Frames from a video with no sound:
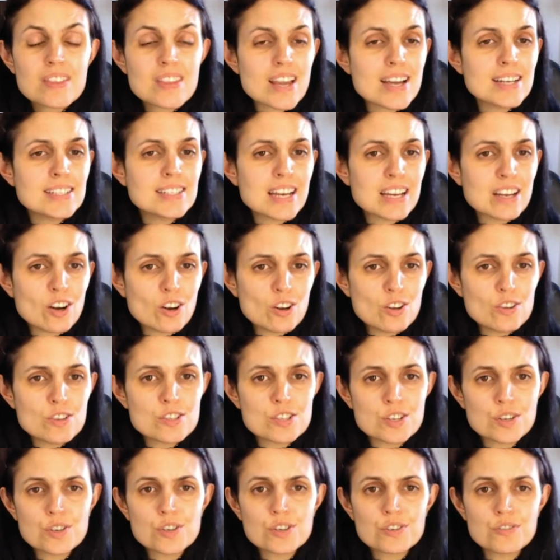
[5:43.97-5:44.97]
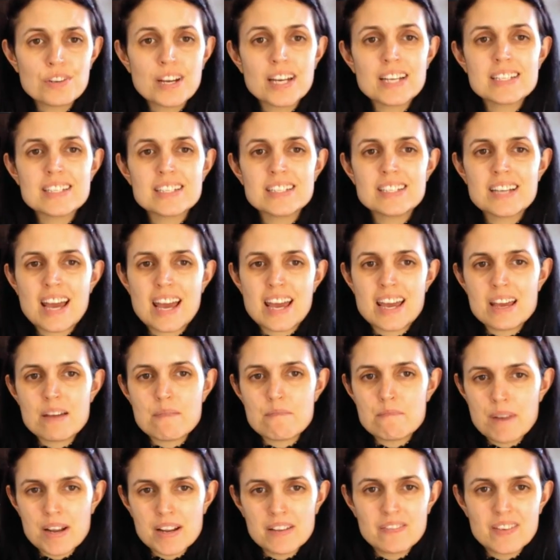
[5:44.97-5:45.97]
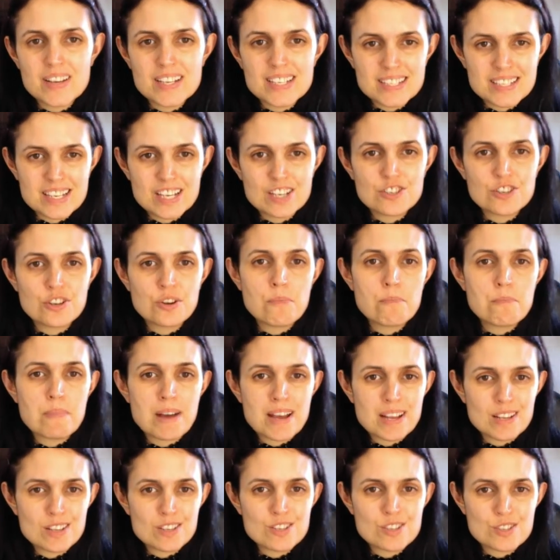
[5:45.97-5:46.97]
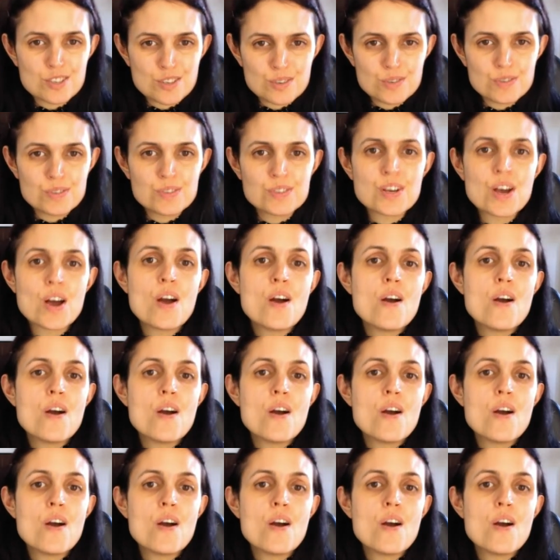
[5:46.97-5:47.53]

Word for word: And I also created a Manifestation Milestones